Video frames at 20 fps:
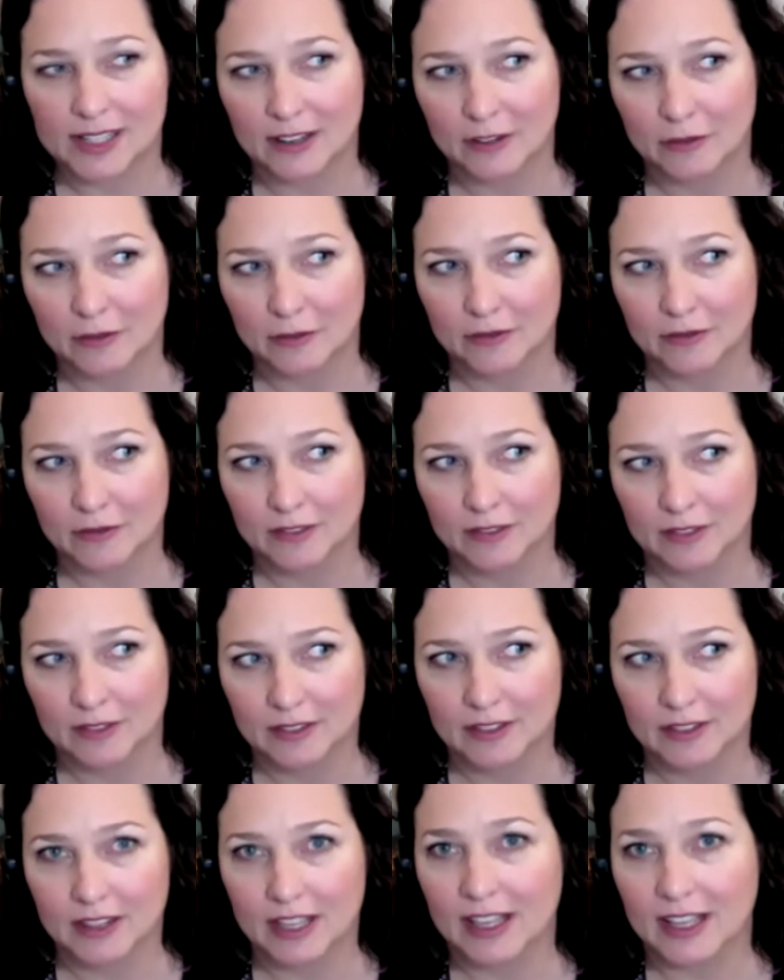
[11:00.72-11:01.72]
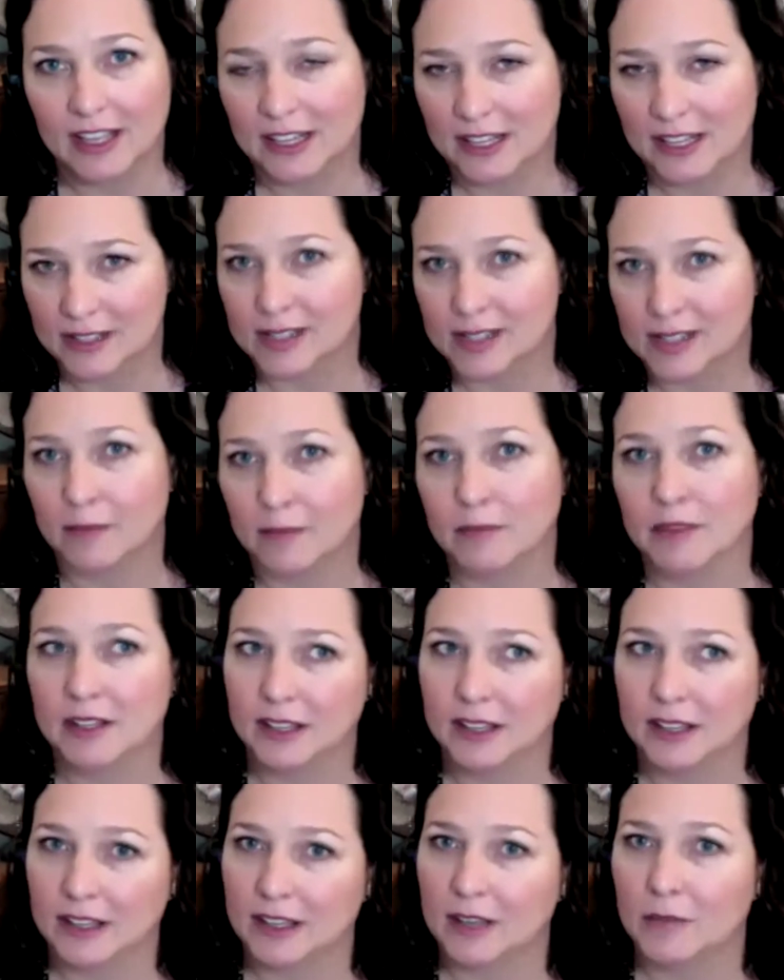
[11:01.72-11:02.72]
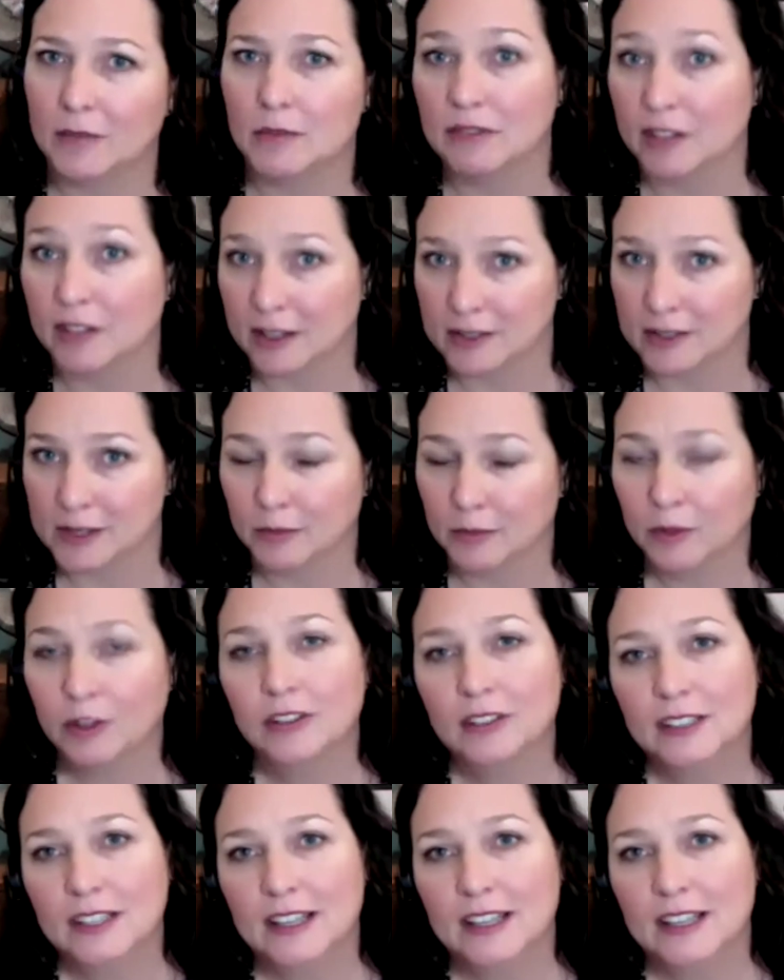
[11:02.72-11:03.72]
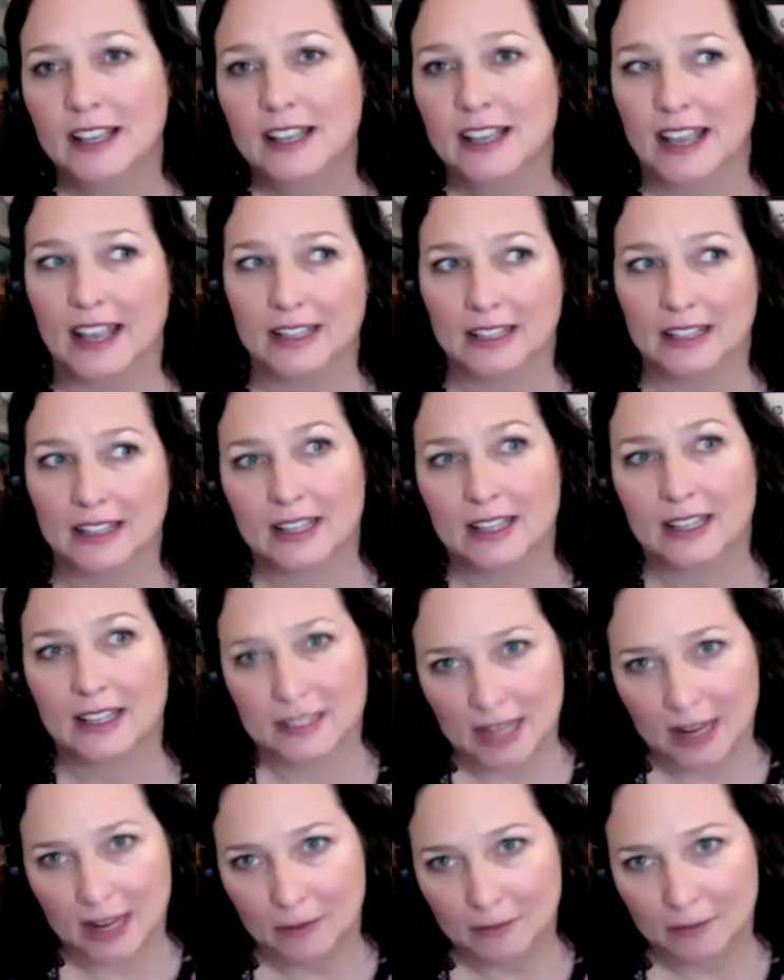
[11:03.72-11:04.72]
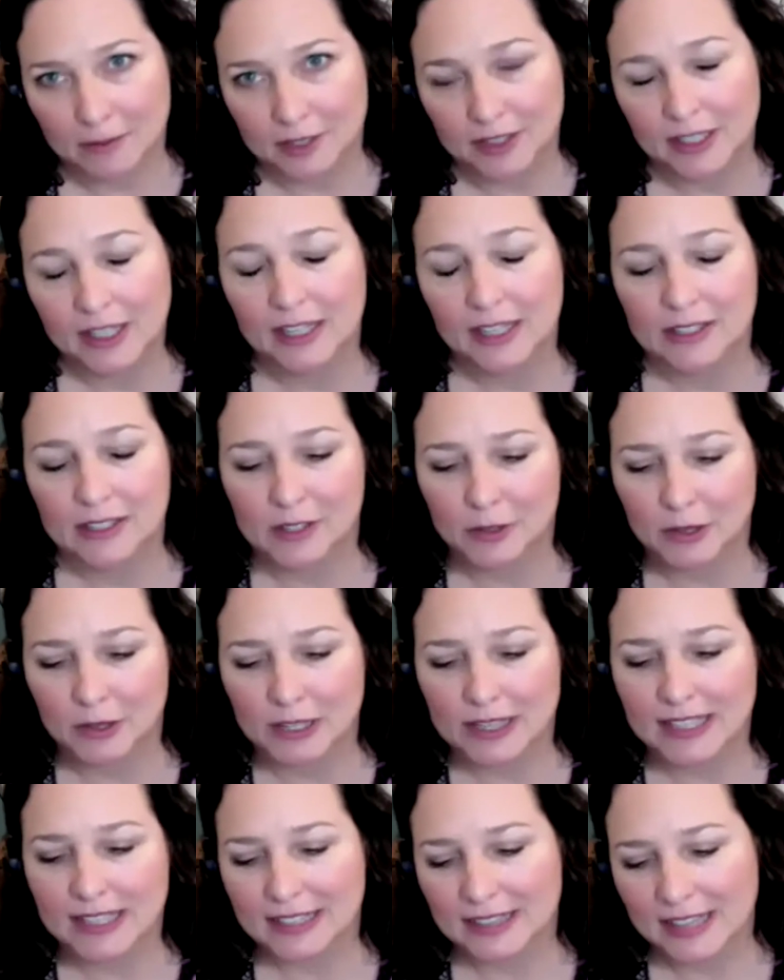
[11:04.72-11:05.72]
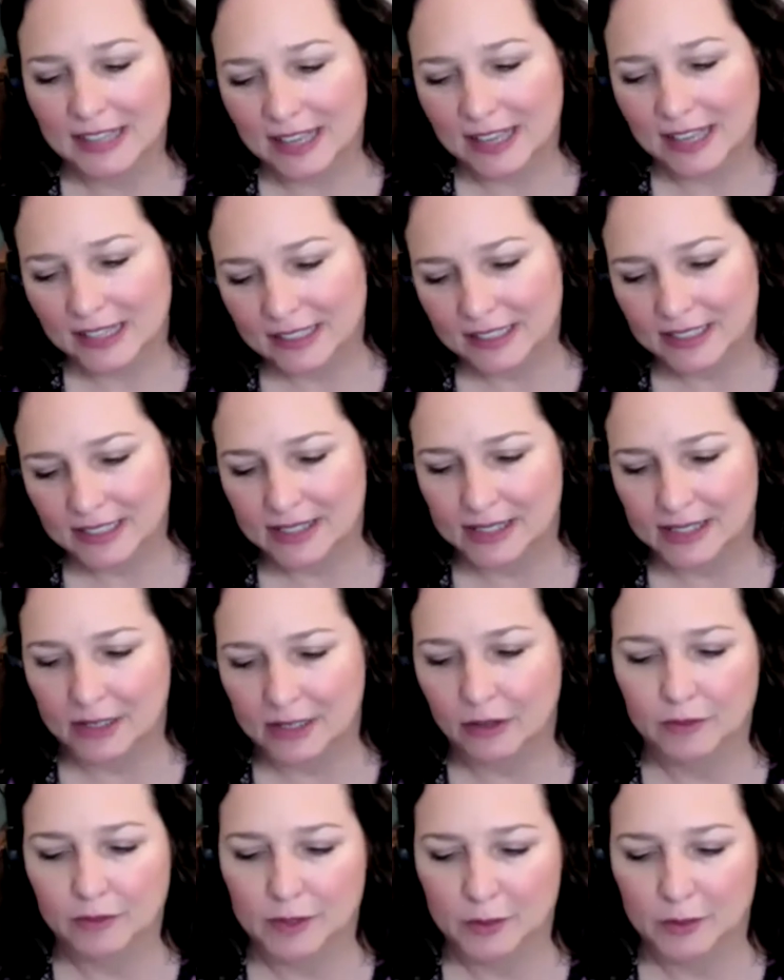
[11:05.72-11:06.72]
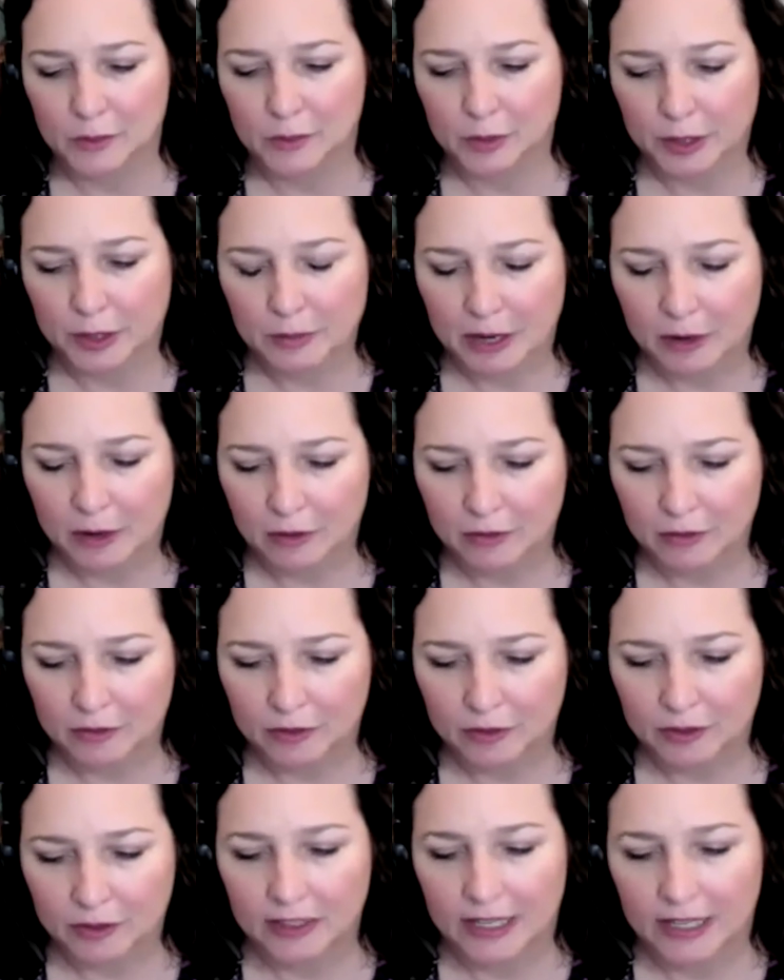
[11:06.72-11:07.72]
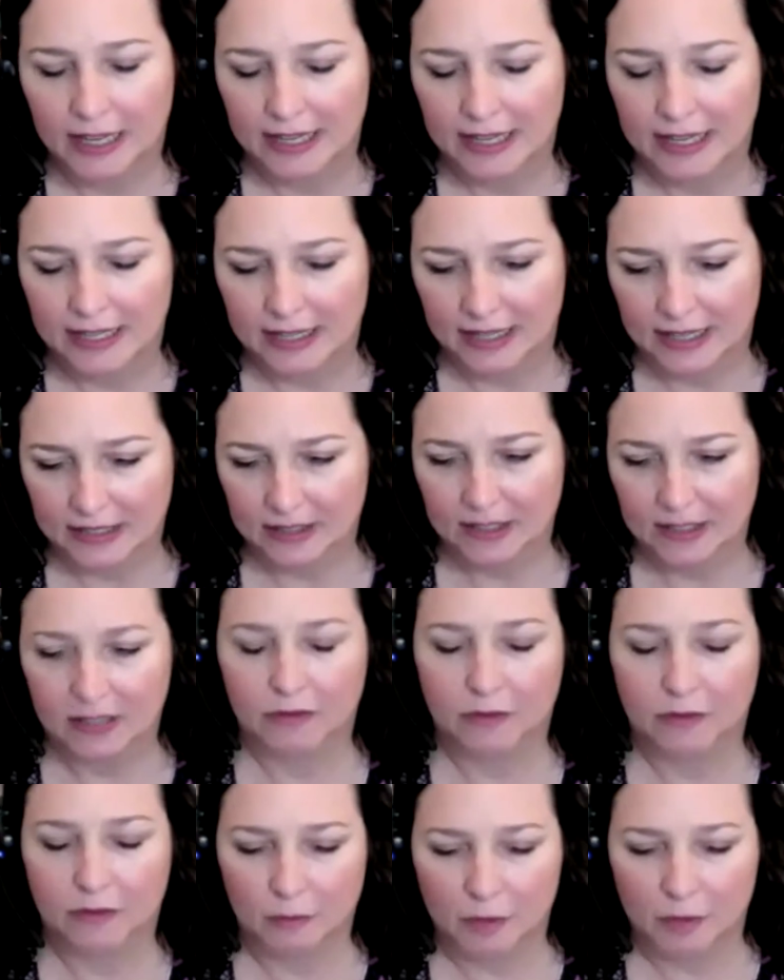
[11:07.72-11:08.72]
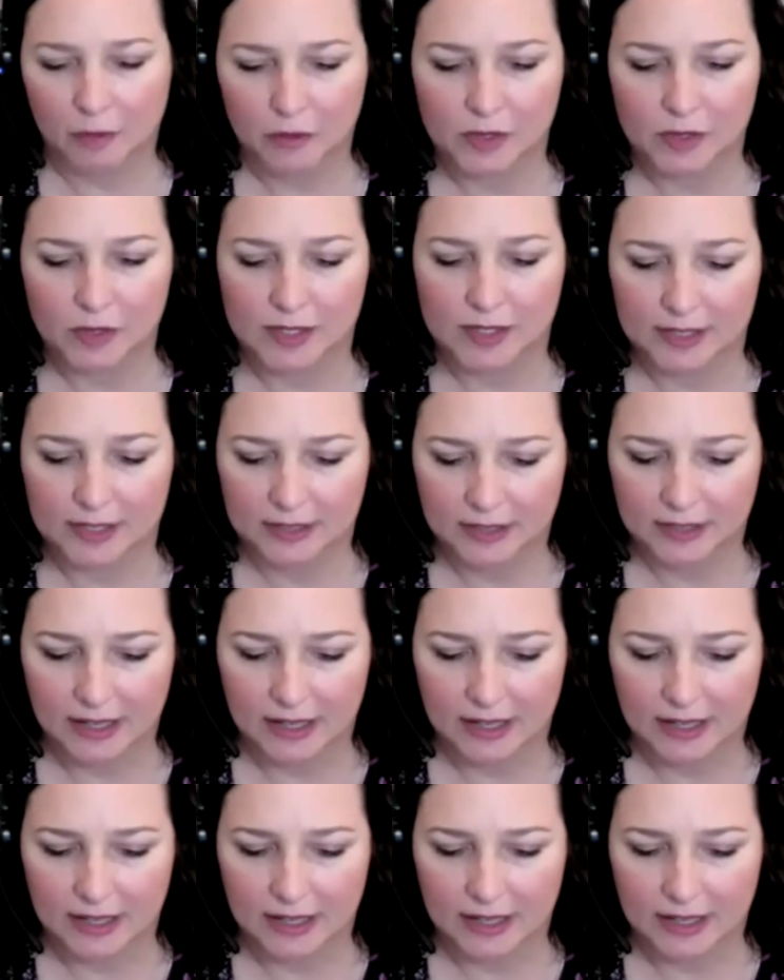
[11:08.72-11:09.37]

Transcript: of thinking as something that can be flexible and can adapt. So I think that in itself is really powerful. I think for most